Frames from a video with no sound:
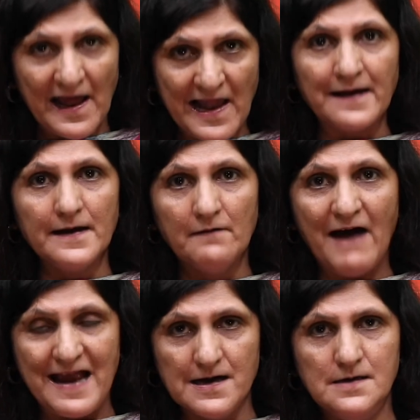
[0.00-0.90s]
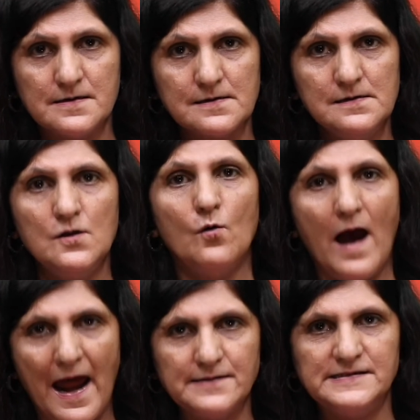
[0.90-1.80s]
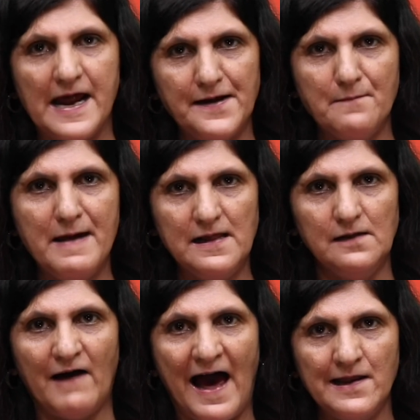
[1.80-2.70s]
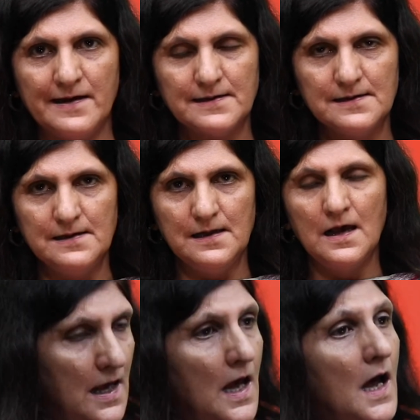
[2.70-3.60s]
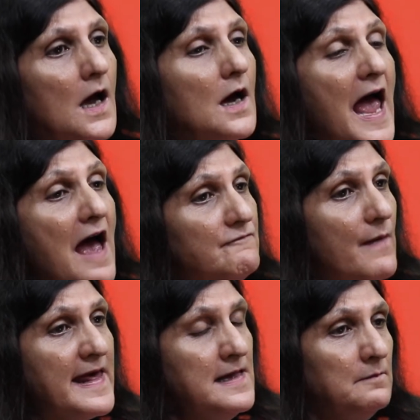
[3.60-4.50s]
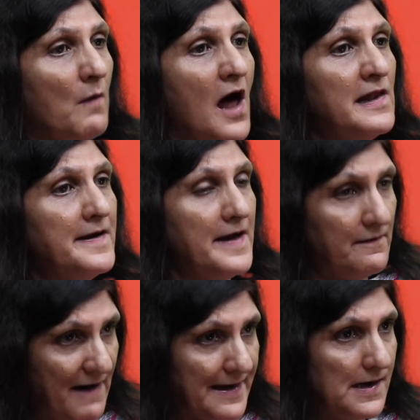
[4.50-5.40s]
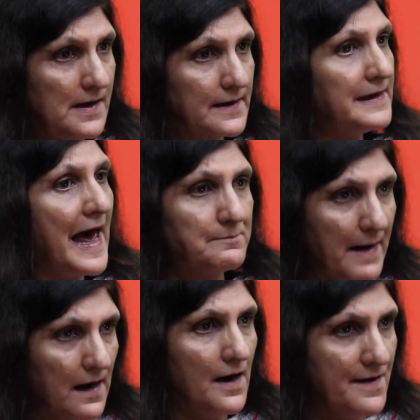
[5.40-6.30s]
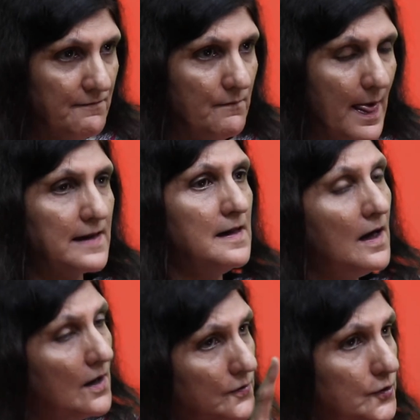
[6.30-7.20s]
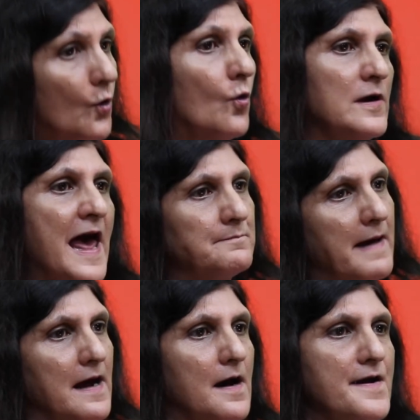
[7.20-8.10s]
collective action to end gender-based violence. Every small intervention can make a difference. You can make a